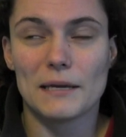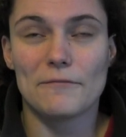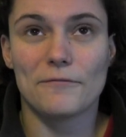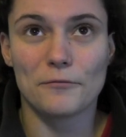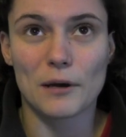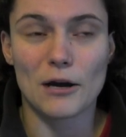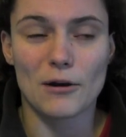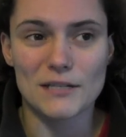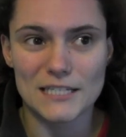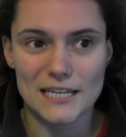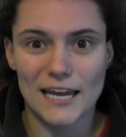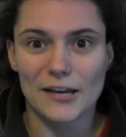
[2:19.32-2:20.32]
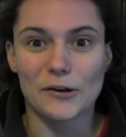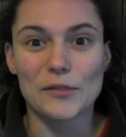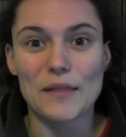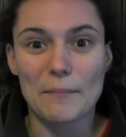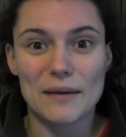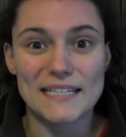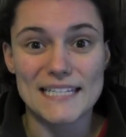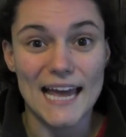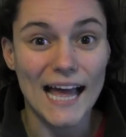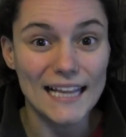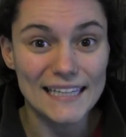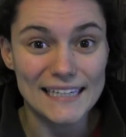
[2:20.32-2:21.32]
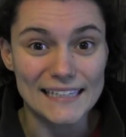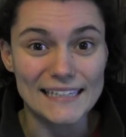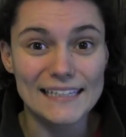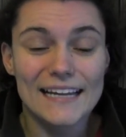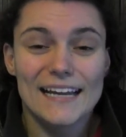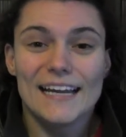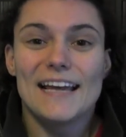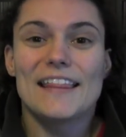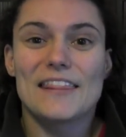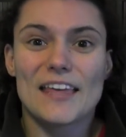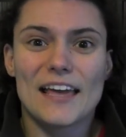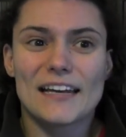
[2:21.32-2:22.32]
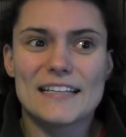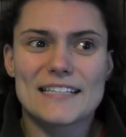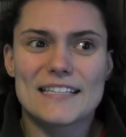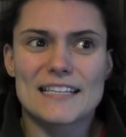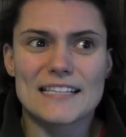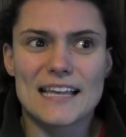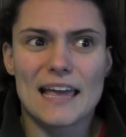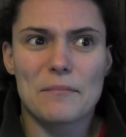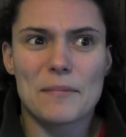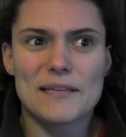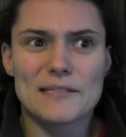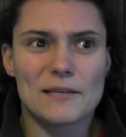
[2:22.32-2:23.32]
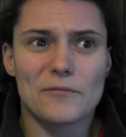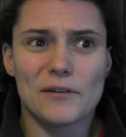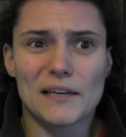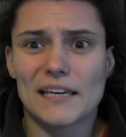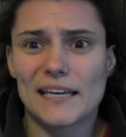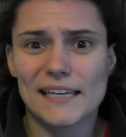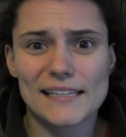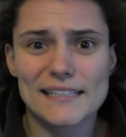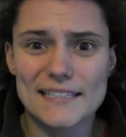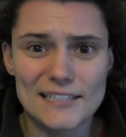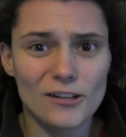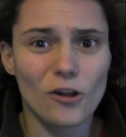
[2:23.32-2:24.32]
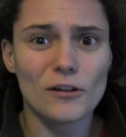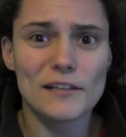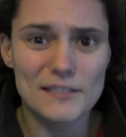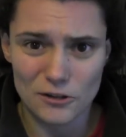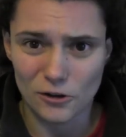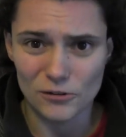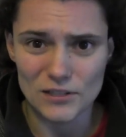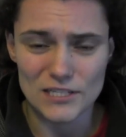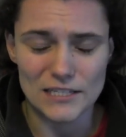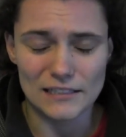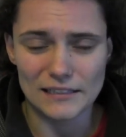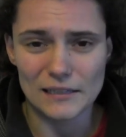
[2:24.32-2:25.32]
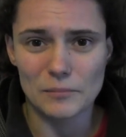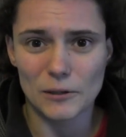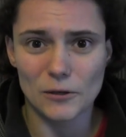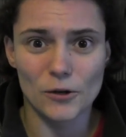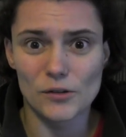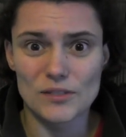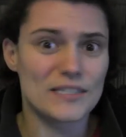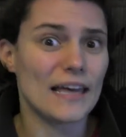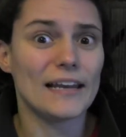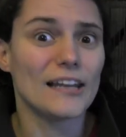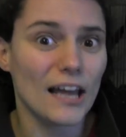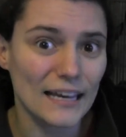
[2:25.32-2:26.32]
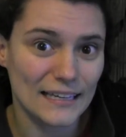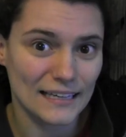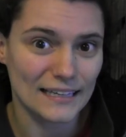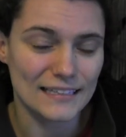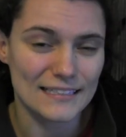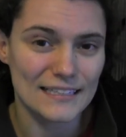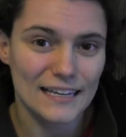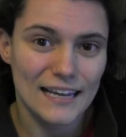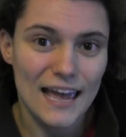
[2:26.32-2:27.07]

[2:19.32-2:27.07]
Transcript: If we're going to take on that mentality, then it's the same as giving kids lollies constantly because they like it.